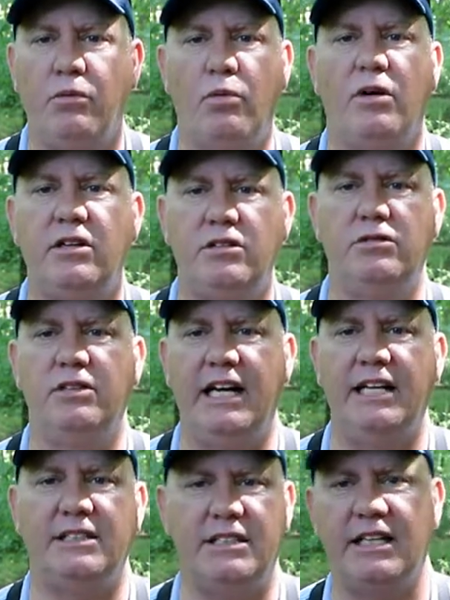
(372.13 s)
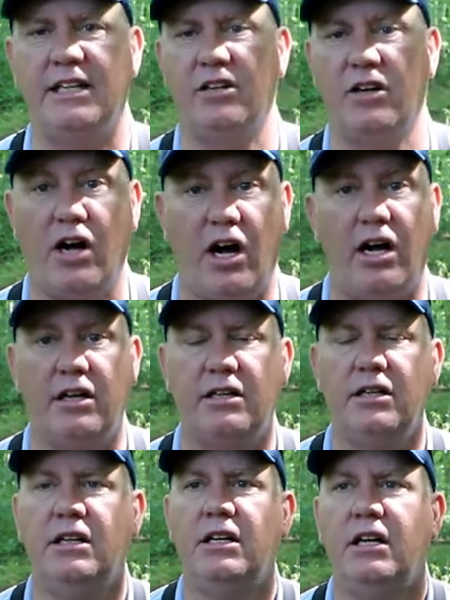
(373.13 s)
one or two days and then they're gone.
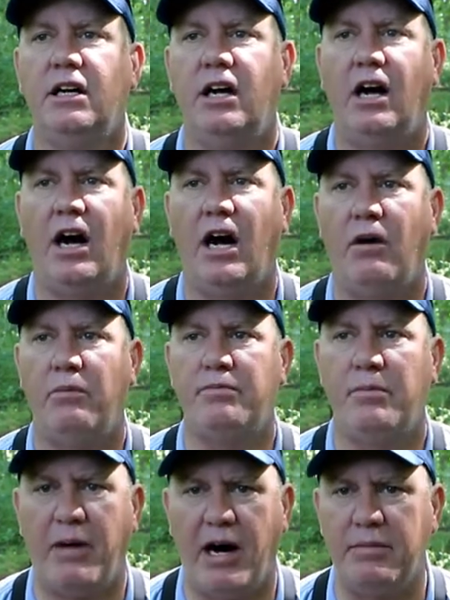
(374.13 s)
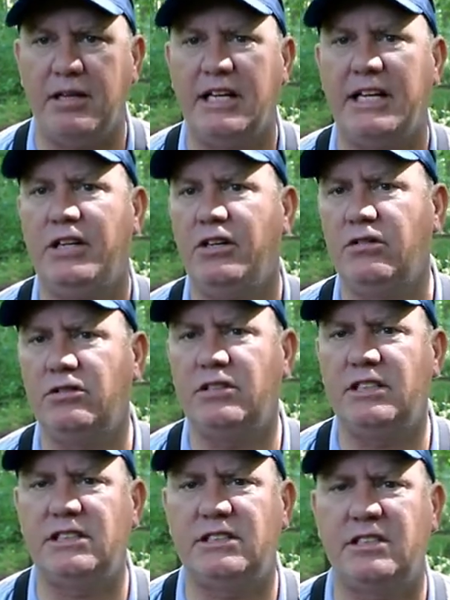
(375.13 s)
Uh, the bobolink
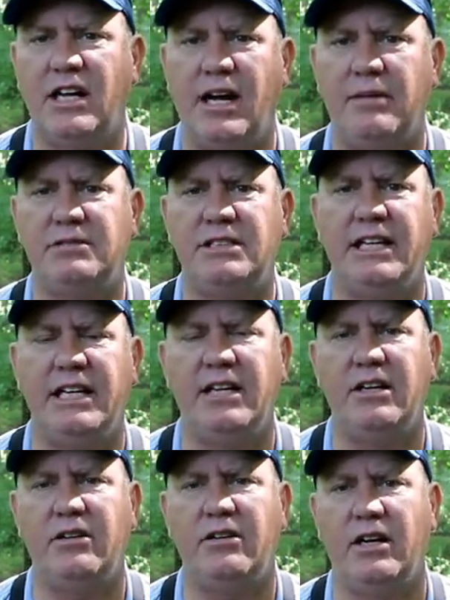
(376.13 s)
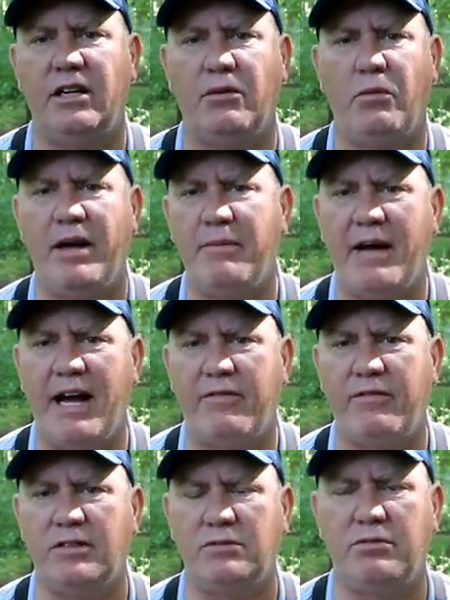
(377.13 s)
usually stops here on the way back
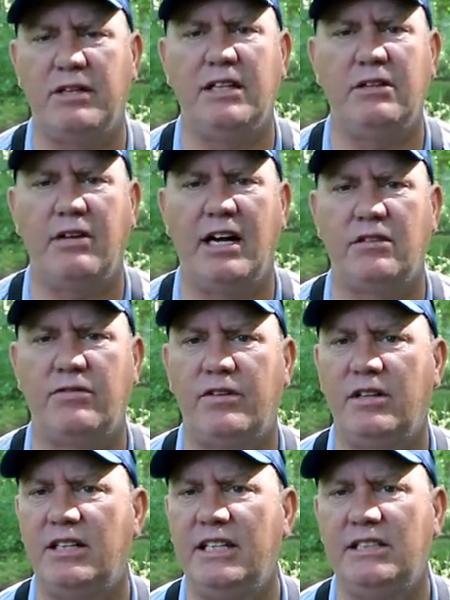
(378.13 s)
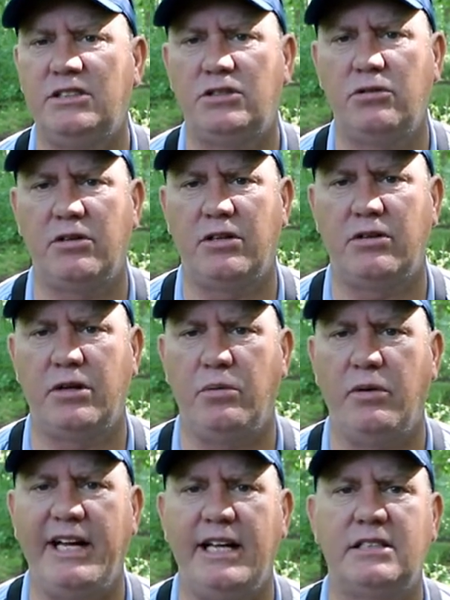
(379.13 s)
from its breeding grounds for at least two or three
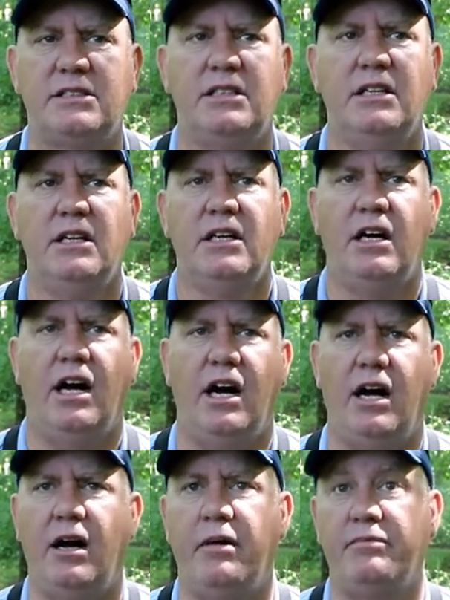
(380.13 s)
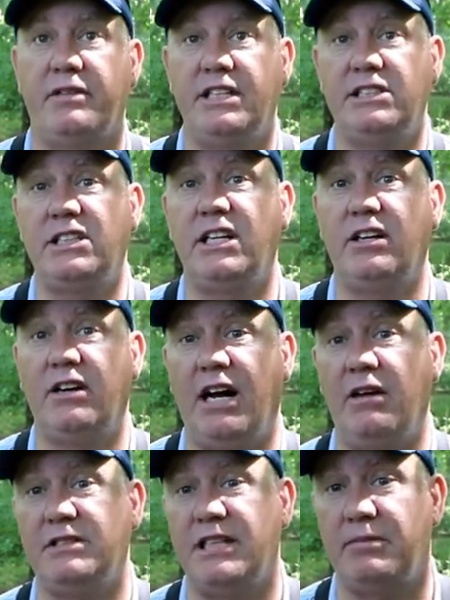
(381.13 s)
weeks. Um, this year
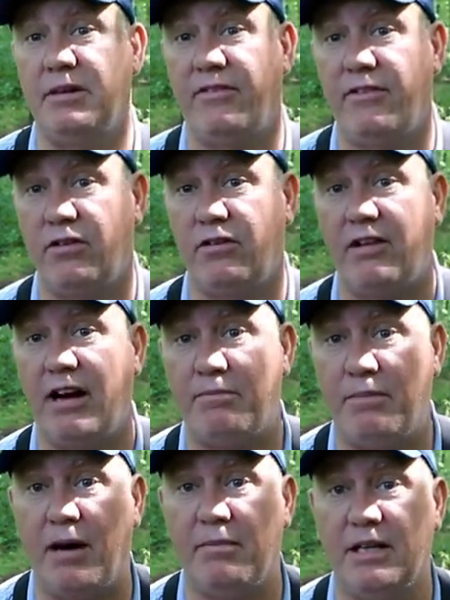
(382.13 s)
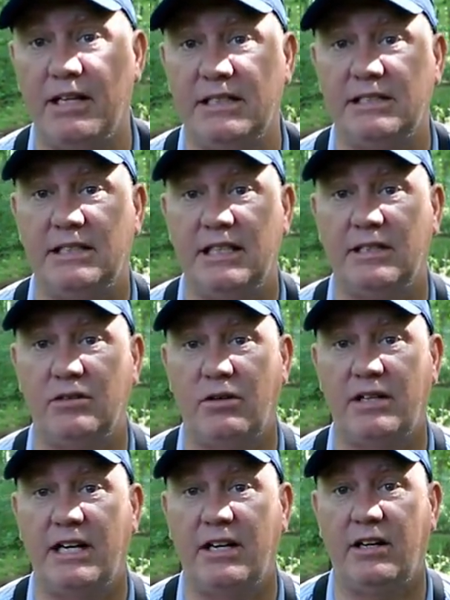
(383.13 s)
I was able to photograph bobolinks in
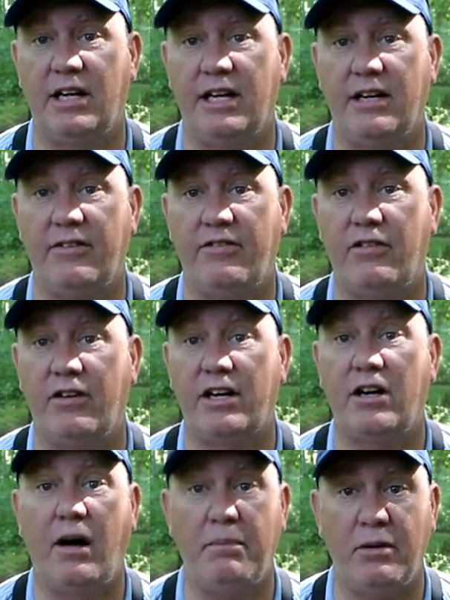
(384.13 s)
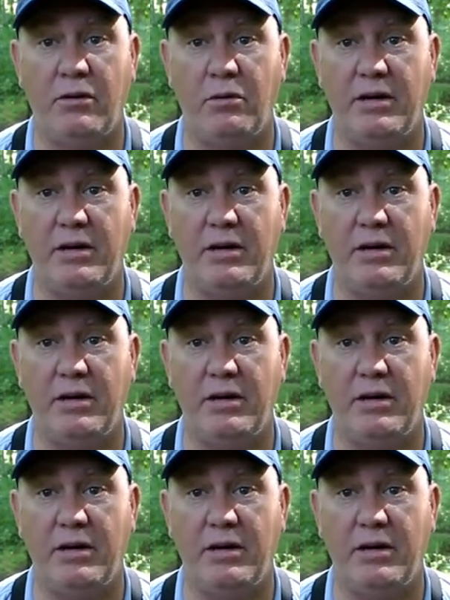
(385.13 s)
North Carolina for a couple